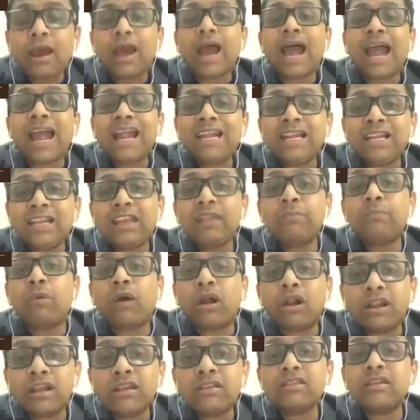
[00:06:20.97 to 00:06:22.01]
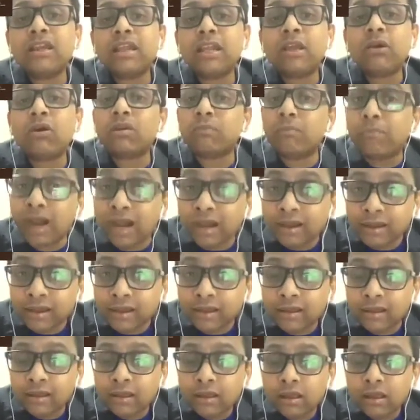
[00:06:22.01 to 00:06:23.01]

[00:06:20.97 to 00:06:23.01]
antibodies in your blood.